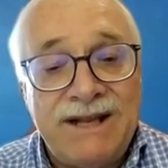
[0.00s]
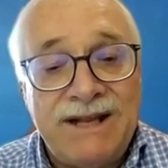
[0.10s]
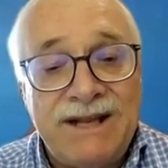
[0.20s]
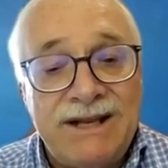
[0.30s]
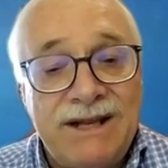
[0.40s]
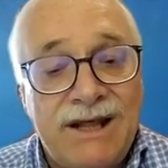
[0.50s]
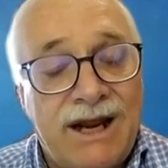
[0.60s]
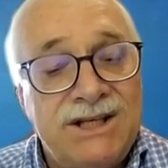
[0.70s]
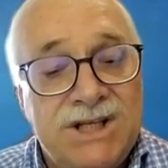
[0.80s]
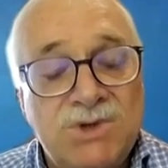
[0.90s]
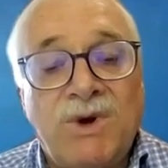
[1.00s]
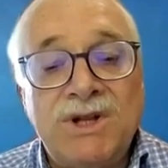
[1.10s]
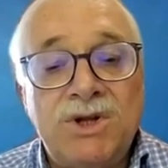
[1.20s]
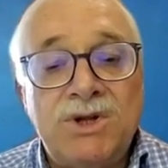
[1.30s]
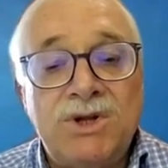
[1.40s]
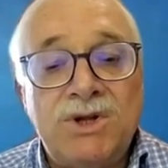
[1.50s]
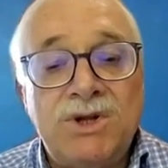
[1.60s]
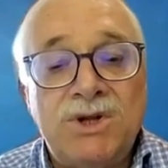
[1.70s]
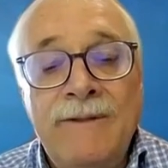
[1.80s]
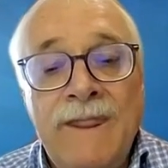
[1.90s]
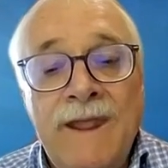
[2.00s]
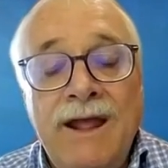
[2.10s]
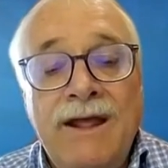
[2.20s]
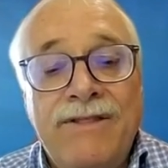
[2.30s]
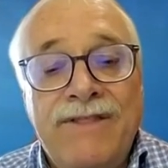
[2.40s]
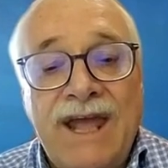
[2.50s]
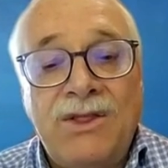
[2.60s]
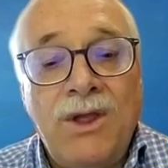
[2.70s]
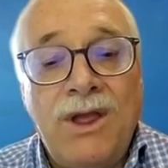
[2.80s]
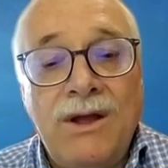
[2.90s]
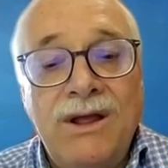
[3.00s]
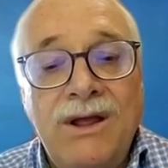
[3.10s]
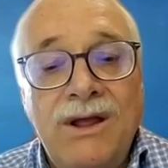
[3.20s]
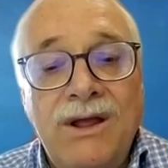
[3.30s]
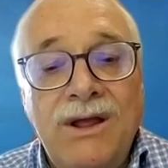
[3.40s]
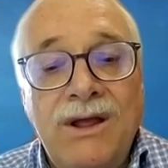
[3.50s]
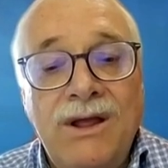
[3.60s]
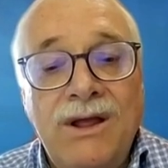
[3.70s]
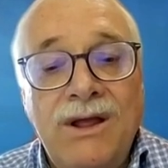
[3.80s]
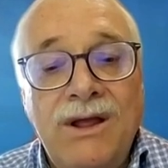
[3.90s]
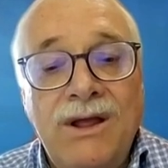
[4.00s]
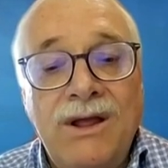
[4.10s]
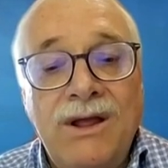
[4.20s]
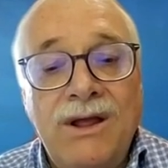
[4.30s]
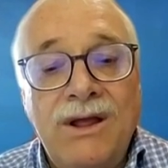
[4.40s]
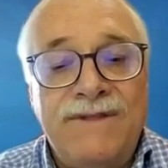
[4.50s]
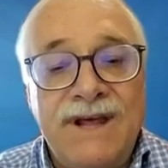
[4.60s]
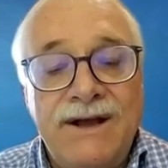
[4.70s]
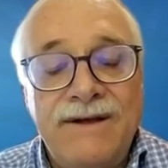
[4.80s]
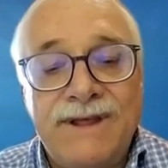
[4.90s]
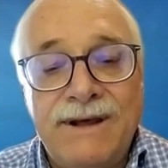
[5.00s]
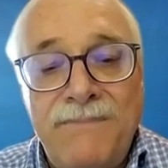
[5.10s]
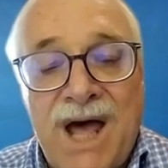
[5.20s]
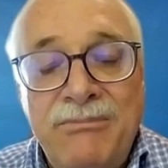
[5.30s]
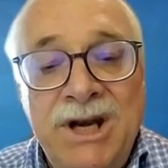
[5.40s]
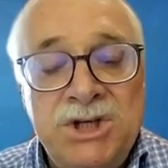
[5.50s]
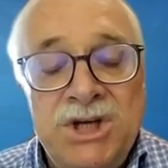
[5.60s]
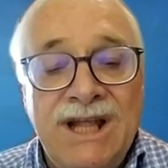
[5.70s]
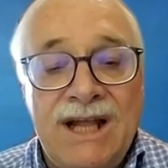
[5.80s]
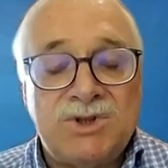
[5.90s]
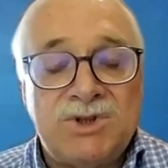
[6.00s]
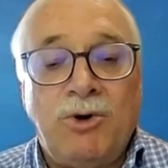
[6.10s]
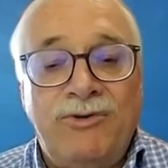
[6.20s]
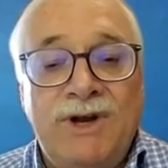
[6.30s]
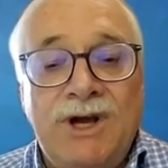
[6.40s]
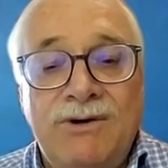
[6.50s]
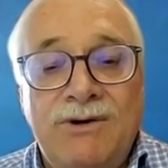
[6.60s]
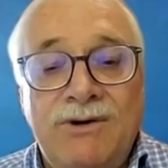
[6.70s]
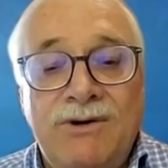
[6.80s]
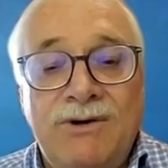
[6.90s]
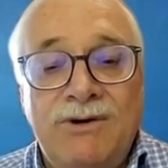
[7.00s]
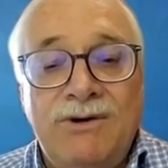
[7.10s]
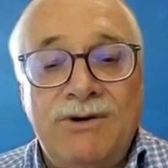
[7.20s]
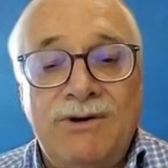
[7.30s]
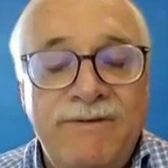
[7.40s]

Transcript: The other matter that I just wanted to mention is that the, the, the, the ammunition that was offloaded was about the